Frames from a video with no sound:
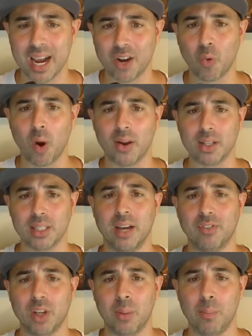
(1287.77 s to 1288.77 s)
in runners
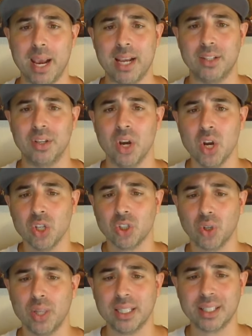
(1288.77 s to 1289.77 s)
left on base.
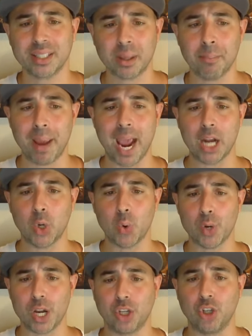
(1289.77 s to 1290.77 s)
So this is a man
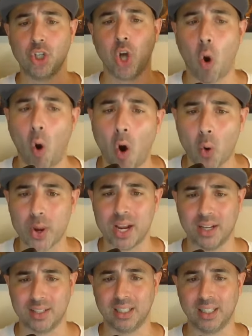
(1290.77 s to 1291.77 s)
who
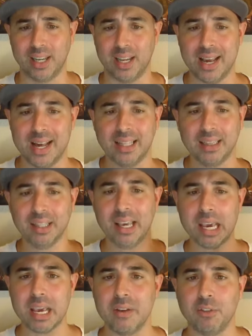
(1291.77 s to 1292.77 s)
notoriously
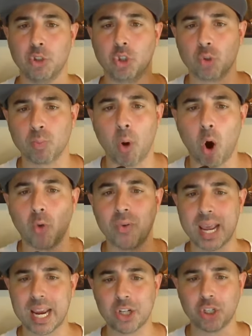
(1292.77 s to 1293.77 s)
leaves small
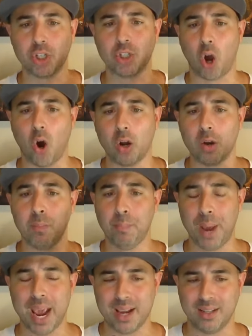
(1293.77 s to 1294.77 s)
nations on
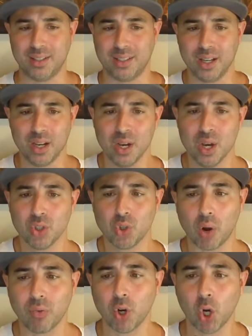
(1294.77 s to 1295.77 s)
base.
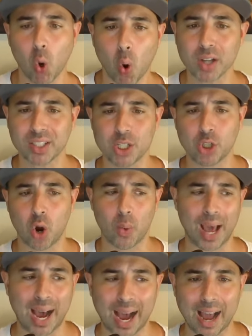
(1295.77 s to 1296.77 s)
So of course he's
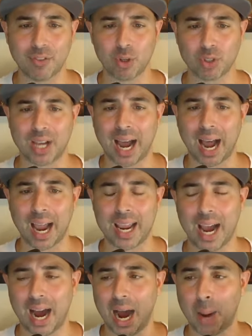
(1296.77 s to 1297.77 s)
going to have those
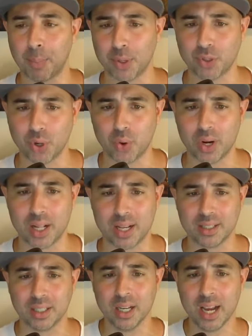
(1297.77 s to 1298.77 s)
high
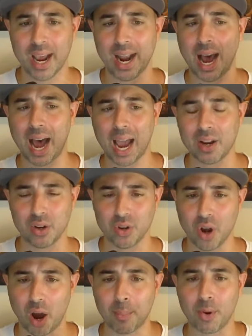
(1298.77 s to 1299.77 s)
opportunities and high
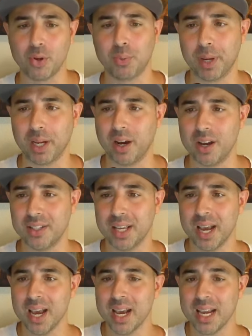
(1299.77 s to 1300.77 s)
numbers because
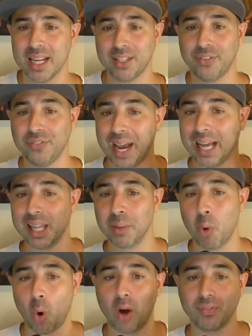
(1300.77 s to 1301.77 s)
he's
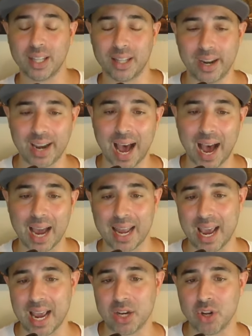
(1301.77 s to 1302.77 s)
failing more often than not.
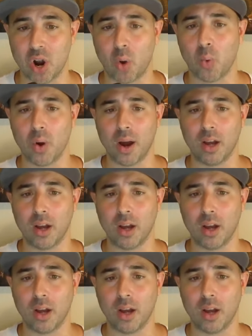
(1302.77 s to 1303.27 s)
And, you know,